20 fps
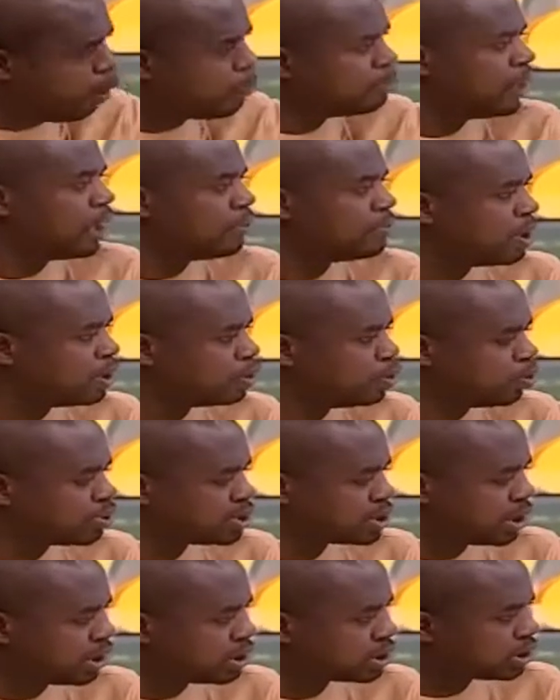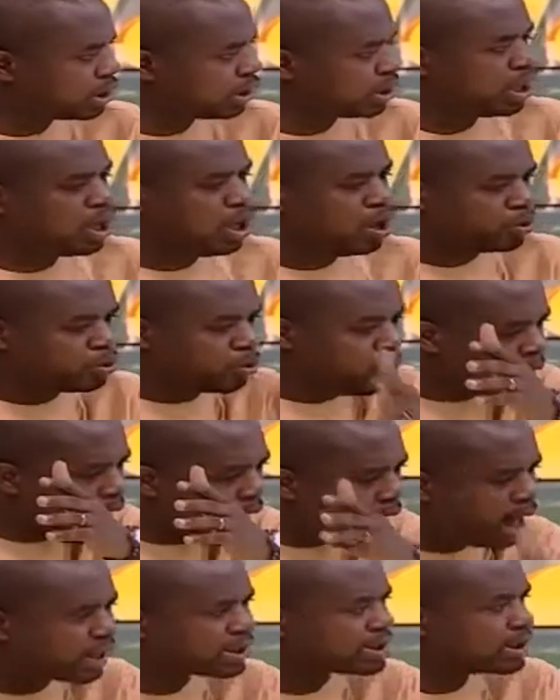the radio station you
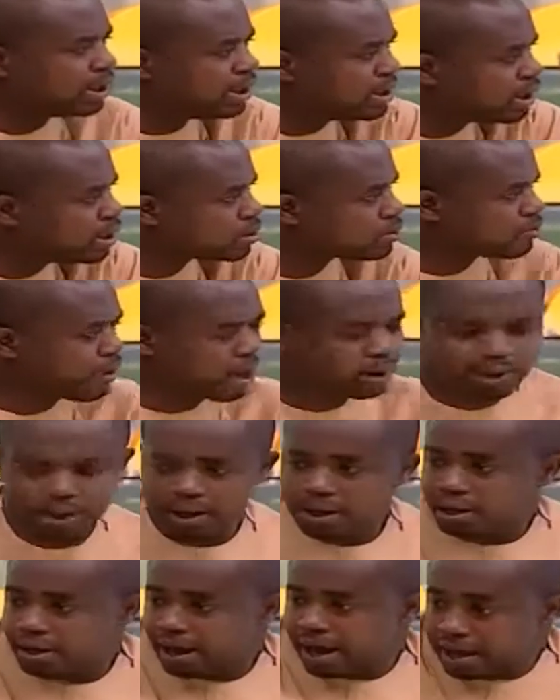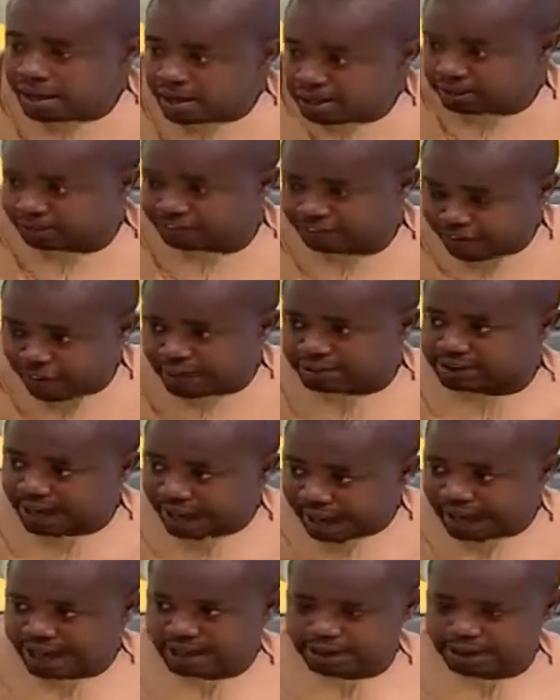act in this reckless in fact i